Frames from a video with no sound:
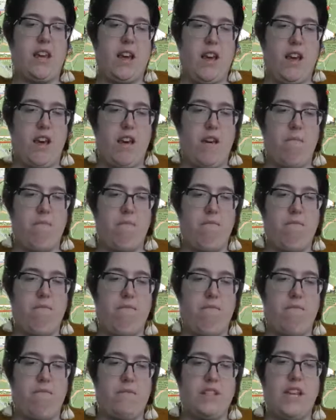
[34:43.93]

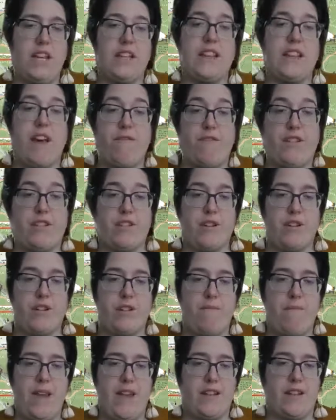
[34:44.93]
that visitor
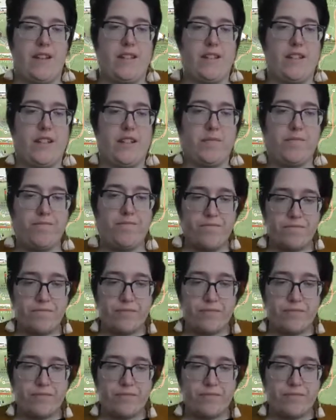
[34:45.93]
demand still.